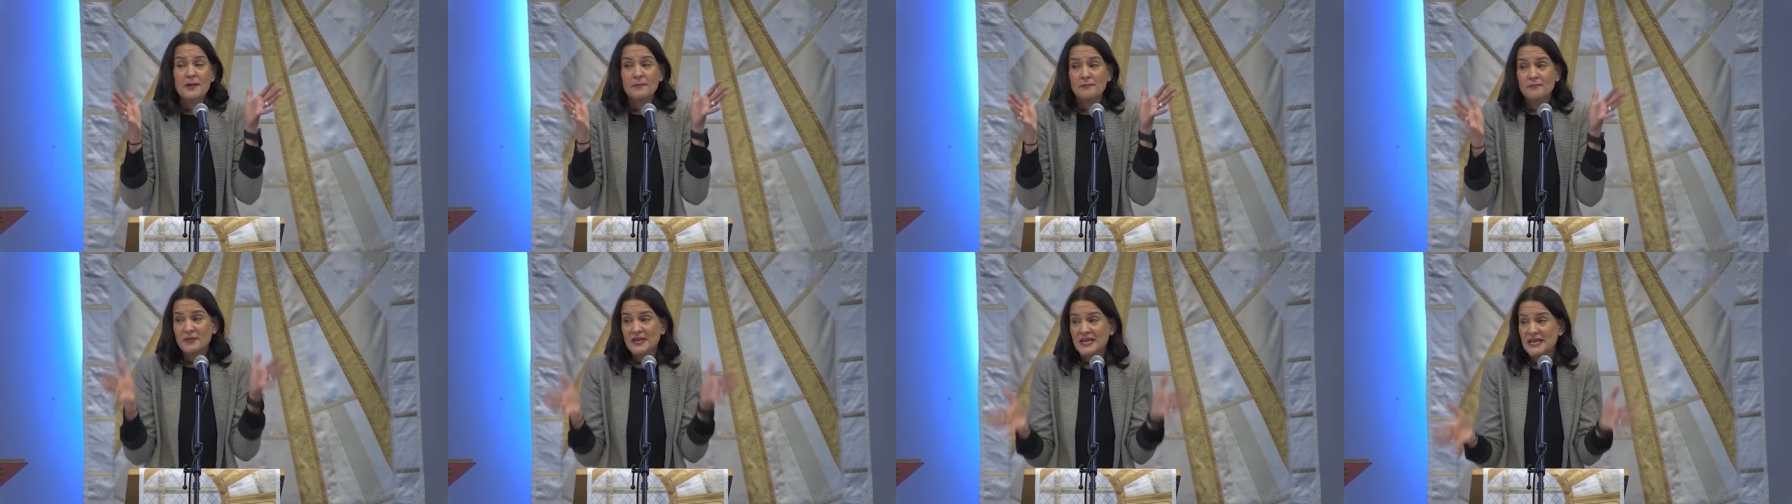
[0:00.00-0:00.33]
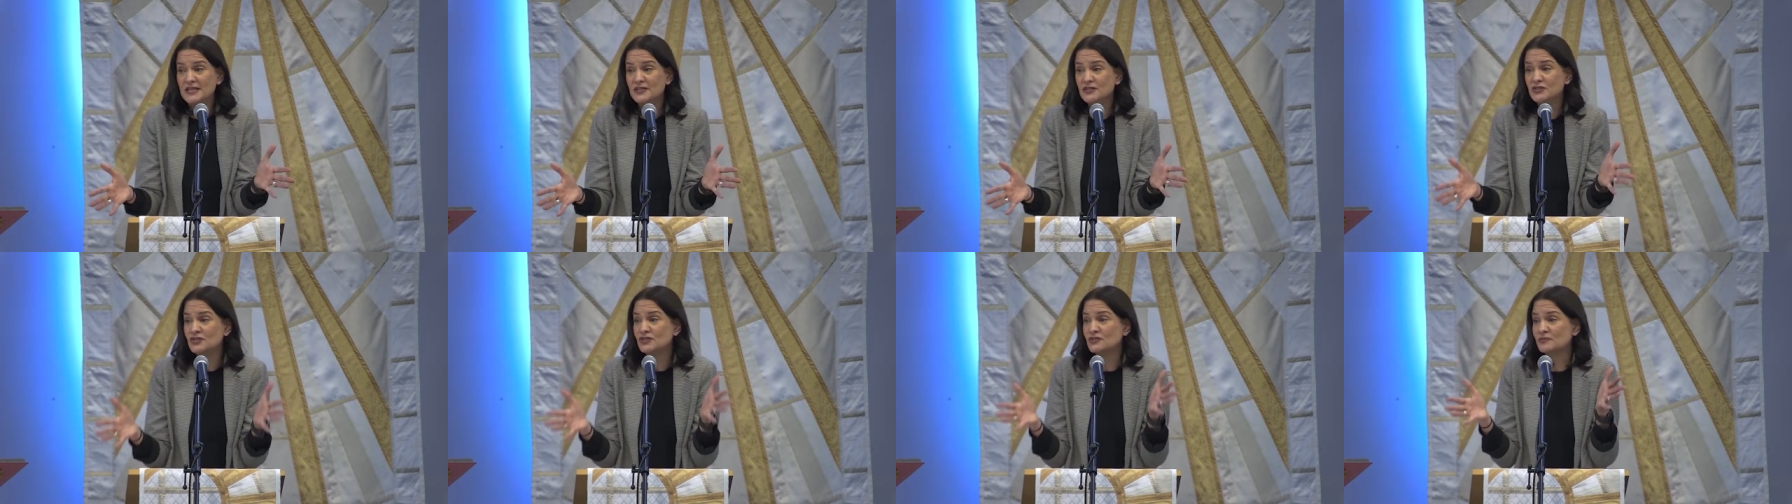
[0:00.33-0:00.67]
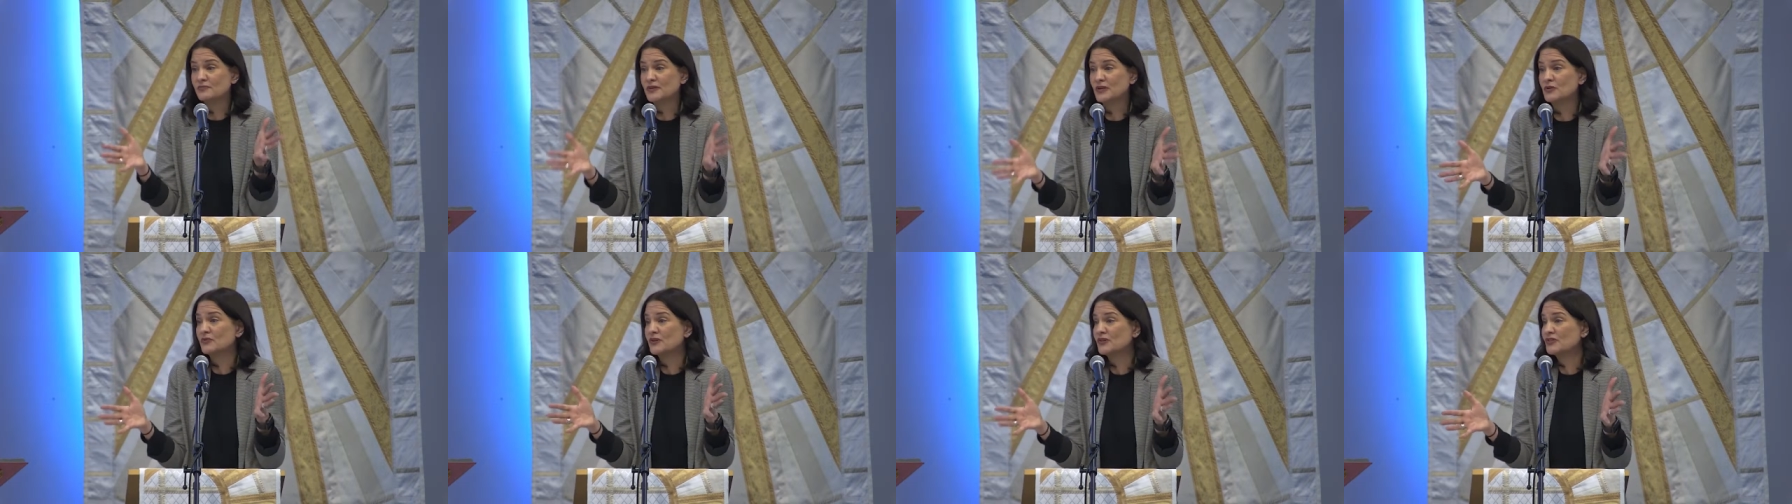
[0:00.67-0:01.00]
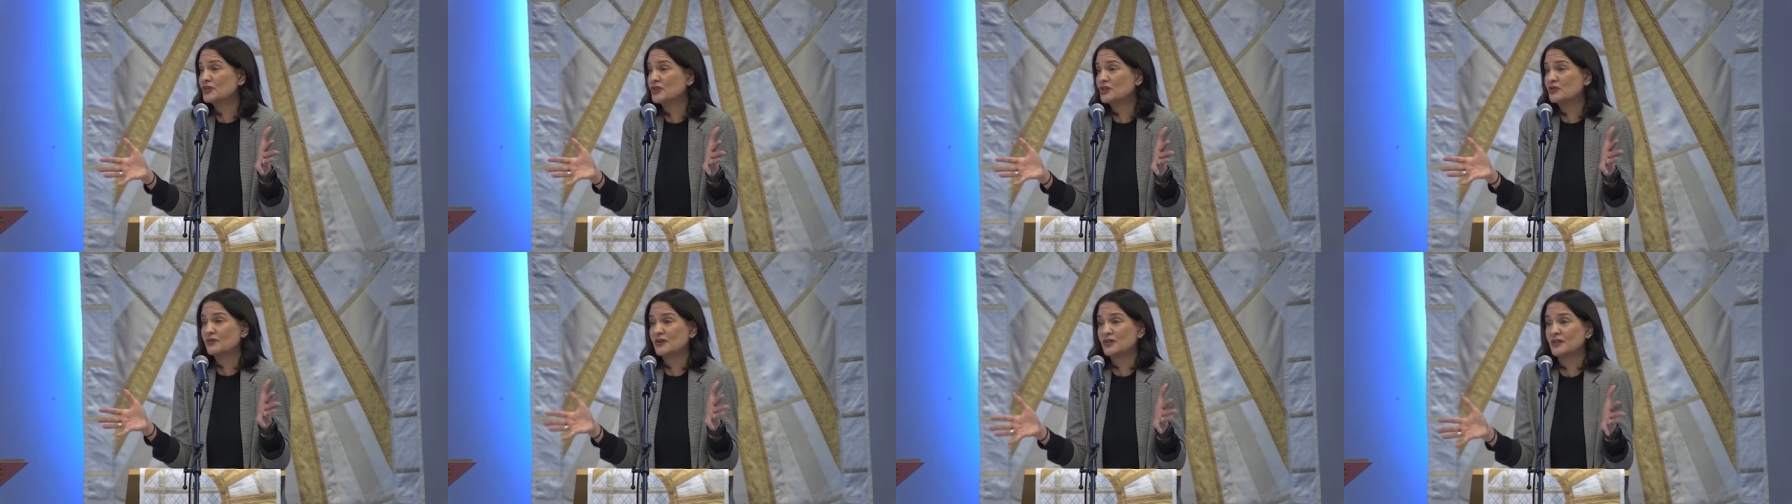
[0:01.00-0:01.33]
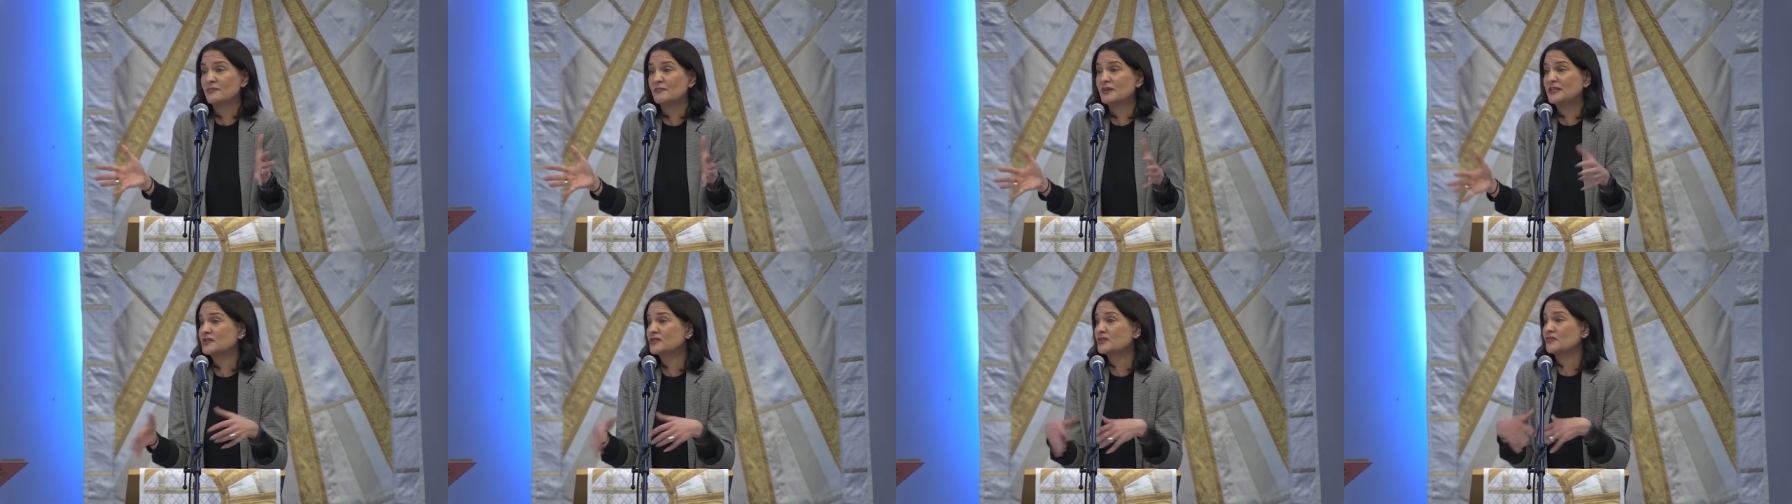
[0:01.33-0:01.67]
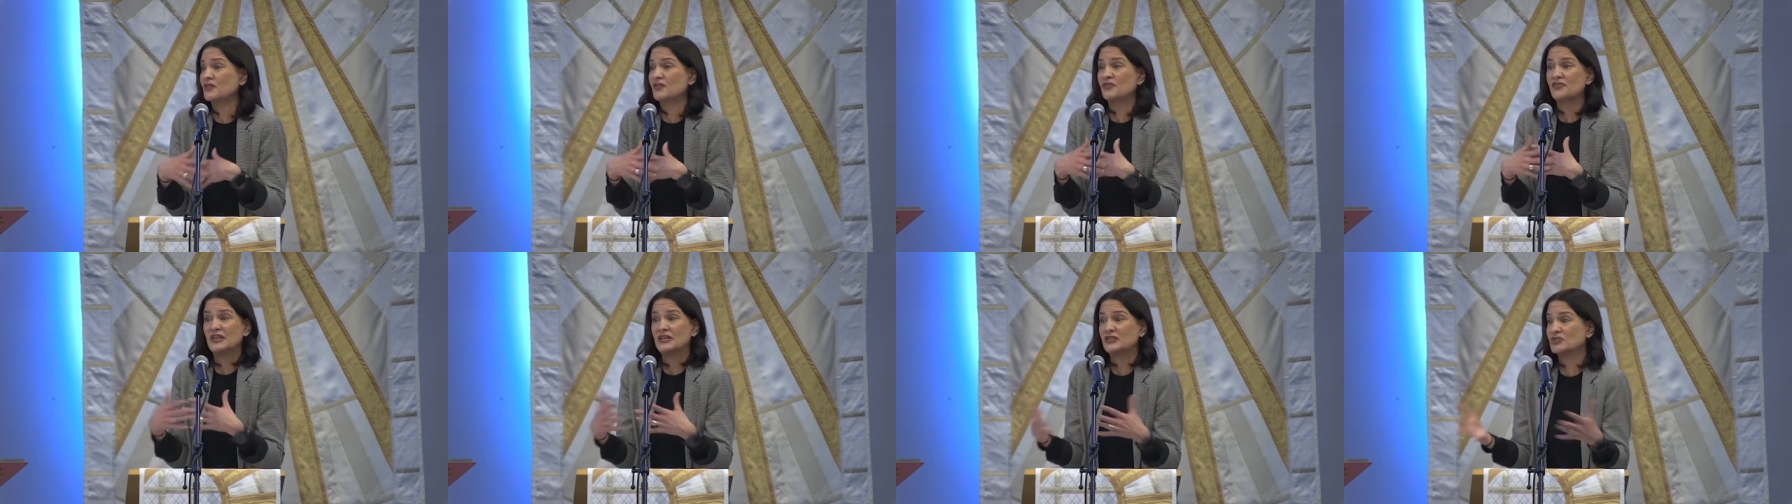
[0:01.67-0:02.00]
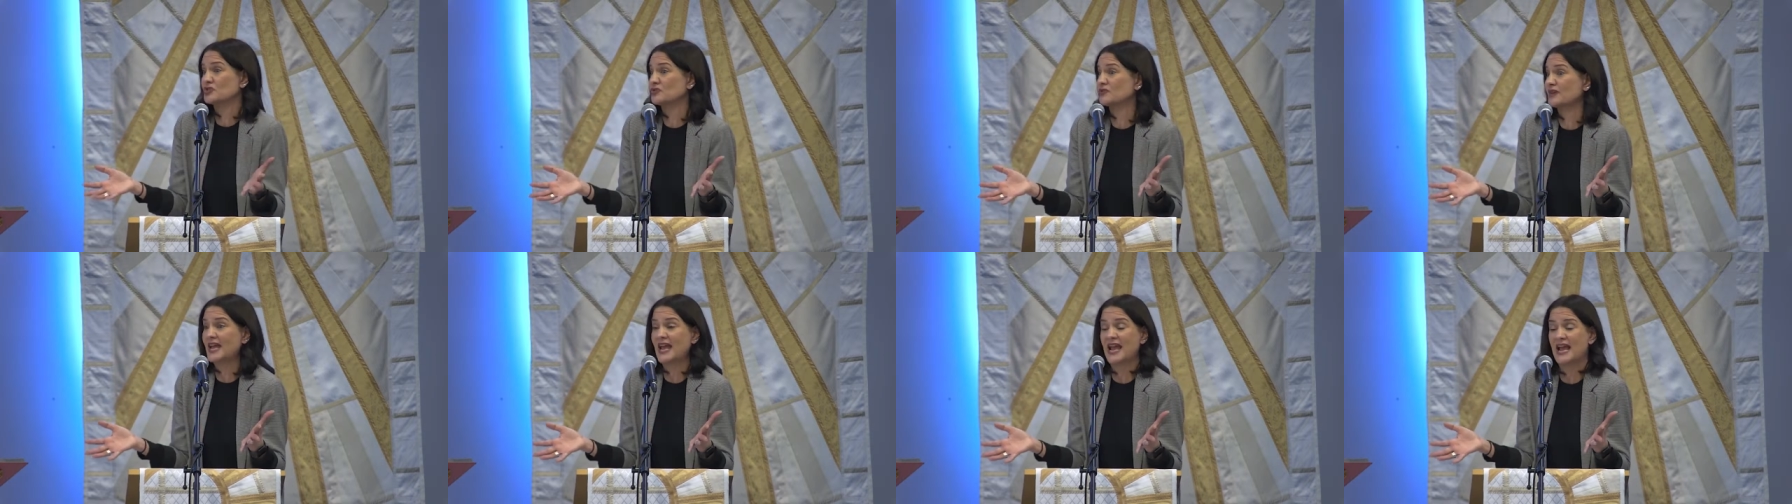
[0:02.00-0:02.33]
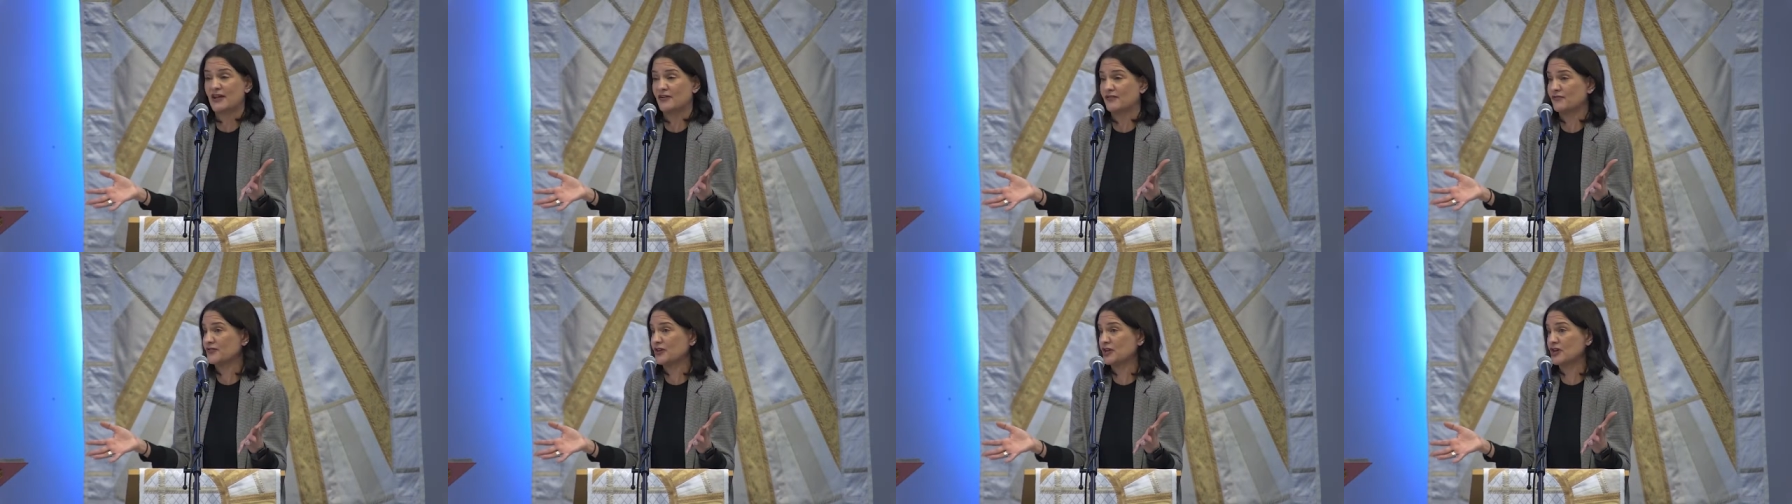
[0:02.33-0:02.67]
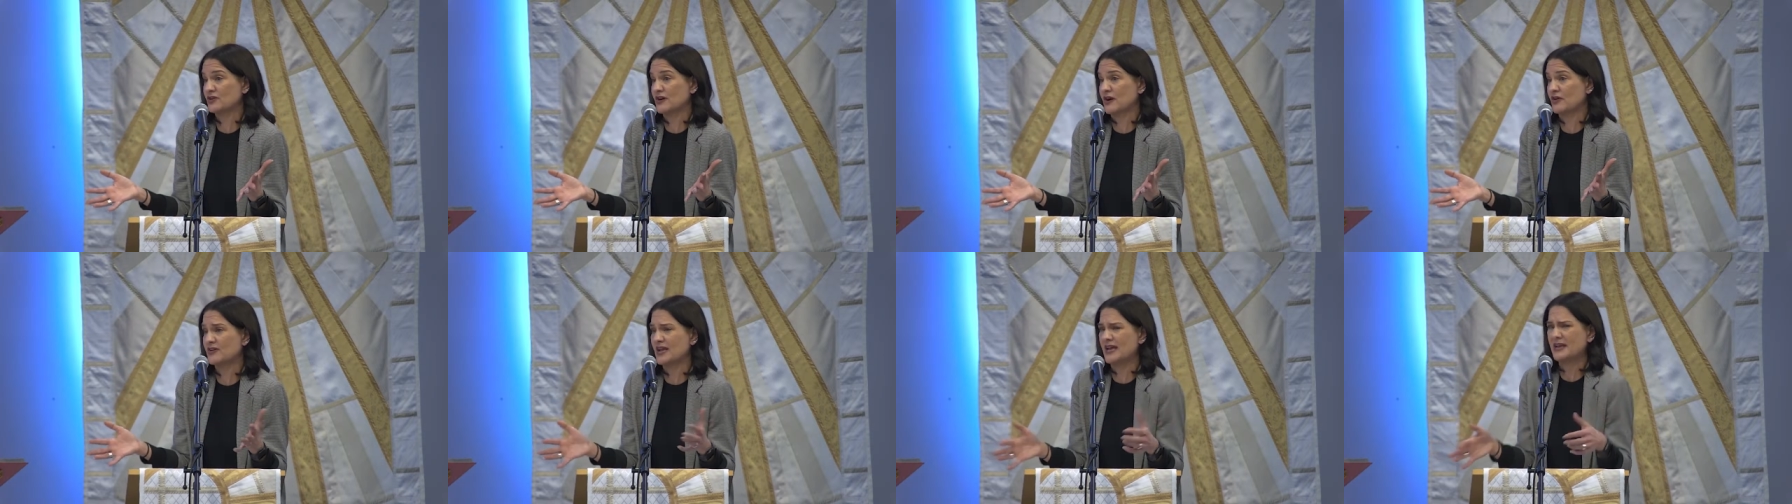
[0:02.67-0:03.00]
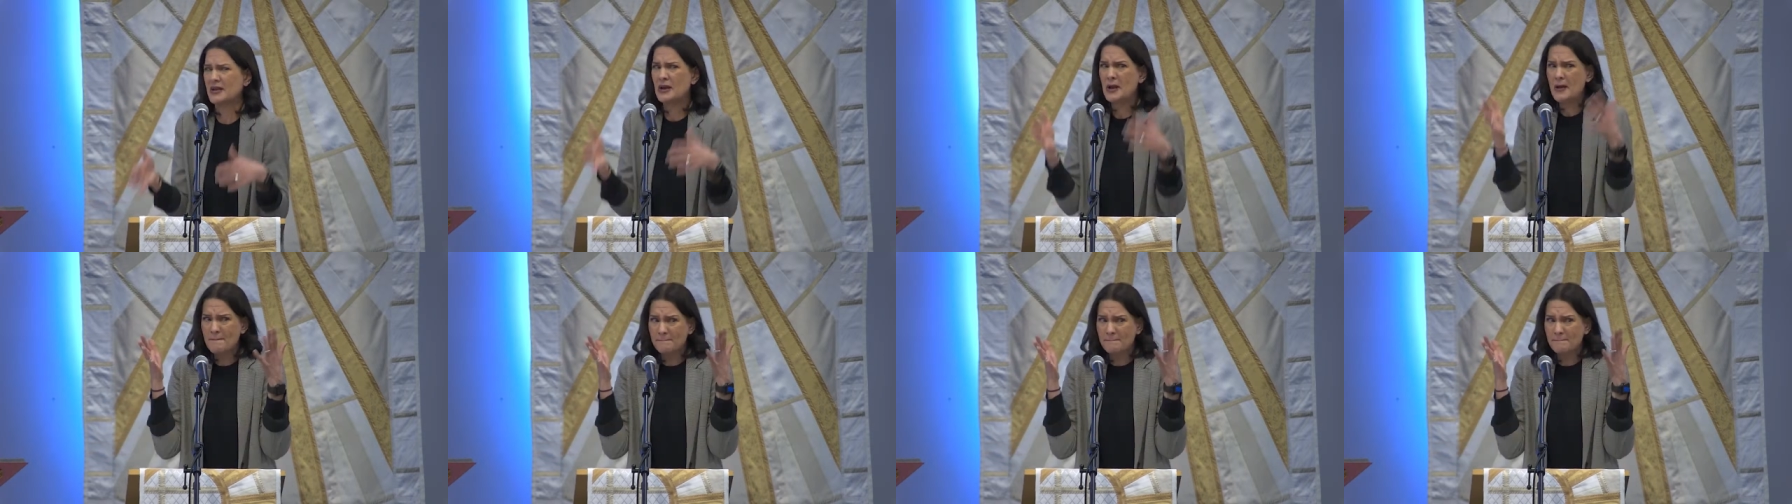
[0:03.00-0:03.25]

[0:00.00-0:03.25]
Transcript: Peace be with you in the midst of the things you can't figure out yet.